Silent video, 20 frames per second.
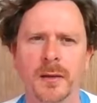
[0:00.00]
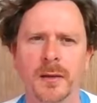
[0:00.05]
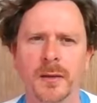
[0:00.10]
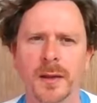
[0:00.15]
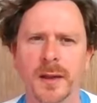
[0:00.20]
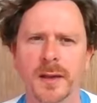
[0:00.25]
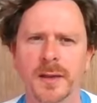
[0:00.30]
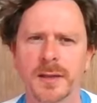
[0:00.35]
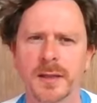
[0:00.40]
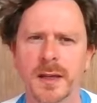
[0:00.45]

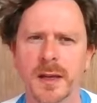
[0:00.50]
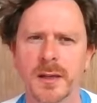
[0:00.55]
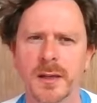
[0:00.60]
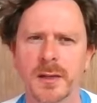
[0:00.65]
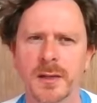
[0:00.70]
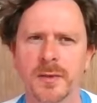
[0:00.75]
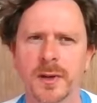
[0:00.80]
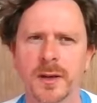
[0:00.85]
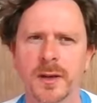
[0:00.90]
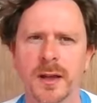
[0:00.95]
that sense
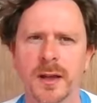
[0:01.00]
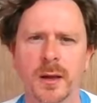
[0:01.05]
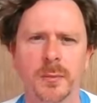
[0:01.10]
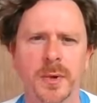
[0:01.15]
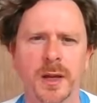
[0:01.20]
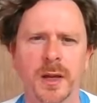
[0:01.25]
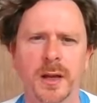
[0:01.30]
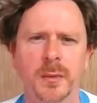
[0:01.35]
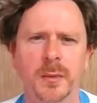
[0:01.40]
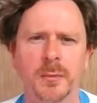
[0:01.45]
of it can
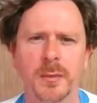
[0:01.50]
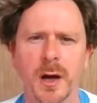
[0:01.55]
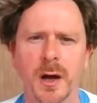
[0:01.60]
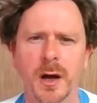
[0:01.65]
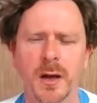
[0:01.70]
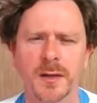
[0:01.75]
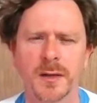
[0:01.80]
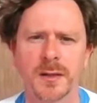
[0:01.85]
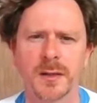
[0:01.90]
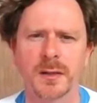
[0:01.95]
become
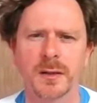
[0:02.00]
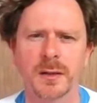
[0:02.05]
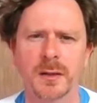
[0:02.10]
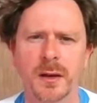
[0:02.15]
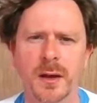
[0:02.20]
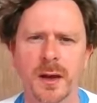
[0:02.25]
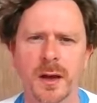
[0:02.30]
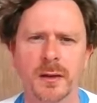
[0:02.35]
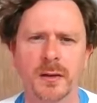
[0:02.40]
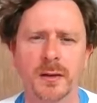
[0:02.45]
masked
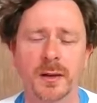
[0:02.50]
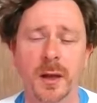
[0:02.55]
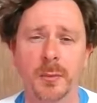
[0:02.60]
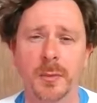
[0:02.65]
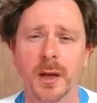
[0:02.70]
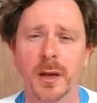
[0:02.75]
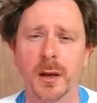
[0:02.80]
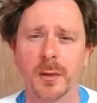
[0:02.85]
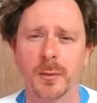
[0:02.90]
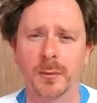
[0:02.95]
and can
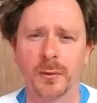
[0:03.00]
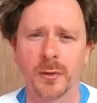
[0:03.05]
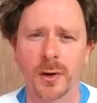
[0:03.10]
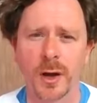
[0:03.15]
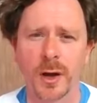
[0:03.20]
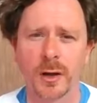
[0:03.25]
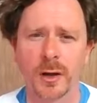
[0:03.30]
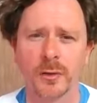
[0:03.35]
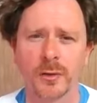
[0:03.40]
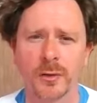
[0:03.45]
become
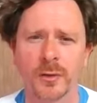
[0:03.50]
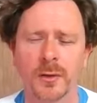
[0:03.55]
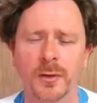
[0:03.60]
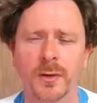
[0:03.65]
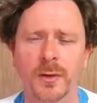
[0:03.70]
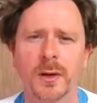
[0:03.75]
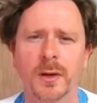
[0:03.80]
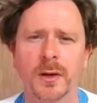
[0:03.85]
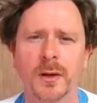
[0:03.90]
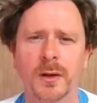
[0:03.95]
forgotten,
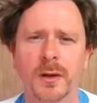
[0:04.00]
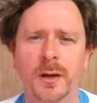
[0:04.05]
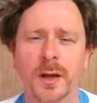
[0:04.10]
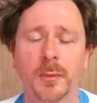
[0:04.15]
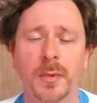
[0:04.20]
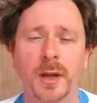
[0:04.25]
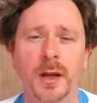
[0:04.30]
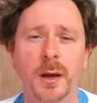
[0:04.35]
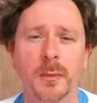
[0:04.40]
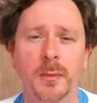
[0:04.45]
can
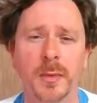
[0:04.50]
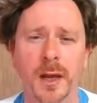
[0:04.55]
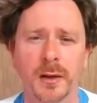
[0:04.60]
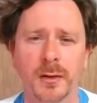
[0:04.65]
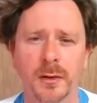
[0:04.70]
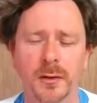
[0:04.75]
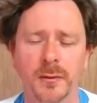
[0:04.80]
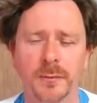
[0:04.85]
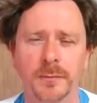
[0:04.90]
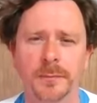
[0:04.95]
become
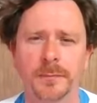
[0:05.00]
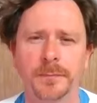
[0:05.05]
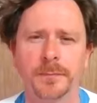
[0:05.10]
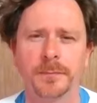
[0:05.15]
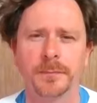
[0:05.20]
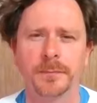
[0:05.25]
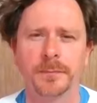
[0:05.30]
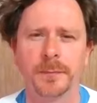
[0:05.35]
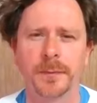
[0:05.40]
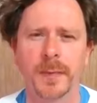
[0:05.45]
hidden.
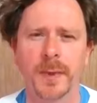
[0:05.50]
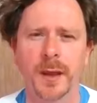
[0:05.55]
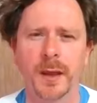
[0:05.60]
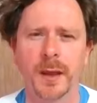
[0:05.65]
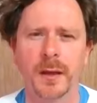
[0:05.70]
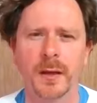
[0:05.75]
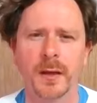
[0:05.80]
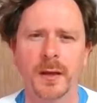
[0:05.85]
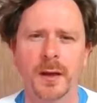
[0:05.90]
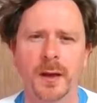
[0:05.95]

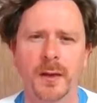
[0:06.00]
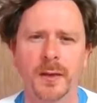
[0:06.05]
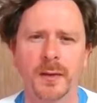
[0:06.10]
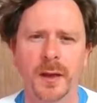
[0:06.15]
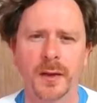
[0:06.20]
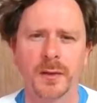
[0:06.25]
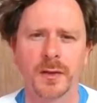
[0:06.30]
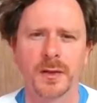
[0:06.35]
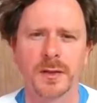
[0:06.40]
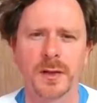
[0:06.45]
And
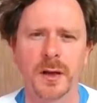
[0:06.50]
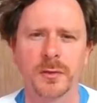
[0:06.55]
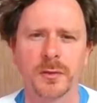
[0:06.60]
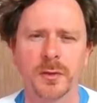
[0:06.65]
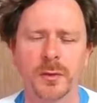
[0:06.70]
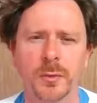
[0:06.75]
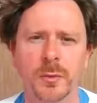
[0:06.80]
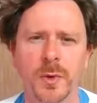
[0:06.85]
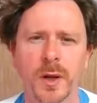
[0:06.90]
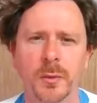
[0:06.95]
that is
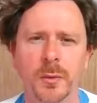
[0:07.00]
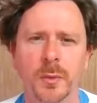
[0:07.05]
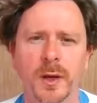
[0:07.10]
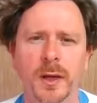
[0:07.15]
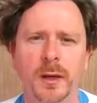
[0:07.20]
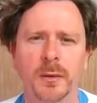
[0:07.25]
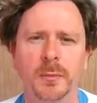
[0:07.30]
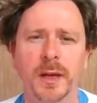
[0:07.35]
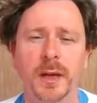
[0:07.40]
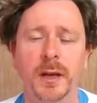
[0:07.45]
often when
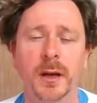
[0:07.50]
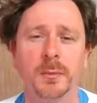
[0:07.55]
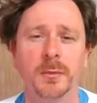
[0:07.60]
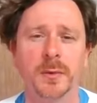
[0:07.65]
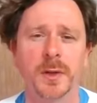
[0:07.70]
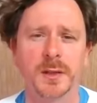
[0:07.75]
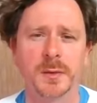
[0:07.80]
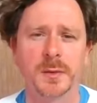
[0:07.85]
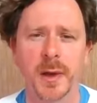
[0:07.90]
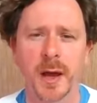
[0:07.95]
we become
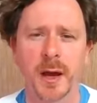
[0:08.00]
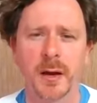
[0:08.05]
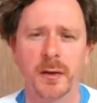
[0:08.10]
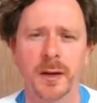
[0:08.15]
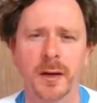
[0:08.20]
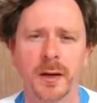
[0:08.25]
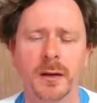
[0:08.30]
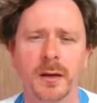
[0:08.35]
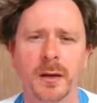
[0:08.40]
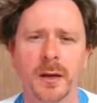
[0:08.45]

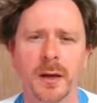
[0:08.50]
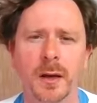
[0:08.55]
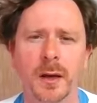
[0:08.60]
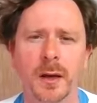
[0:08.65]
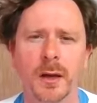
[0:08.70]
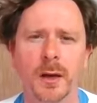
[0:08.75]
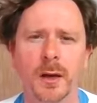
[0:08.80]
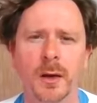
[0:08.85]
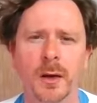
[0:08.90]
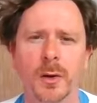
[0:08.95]
despairing
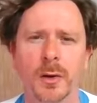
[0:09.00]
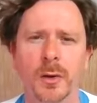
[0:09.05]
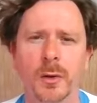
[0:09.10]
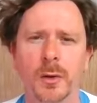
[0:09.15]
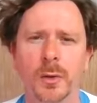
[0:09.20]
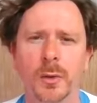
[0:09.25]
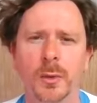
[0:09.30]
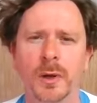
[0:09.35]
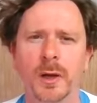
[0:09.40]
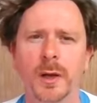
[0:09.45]
or
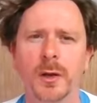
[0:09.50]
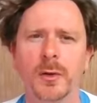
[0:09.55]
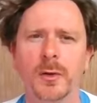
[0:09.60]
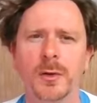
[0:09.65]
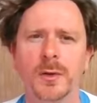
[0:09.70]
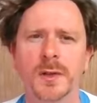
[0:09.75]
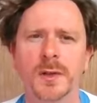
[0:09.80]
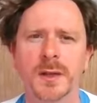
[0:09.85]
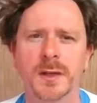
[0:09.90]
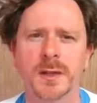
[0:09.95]
we lose a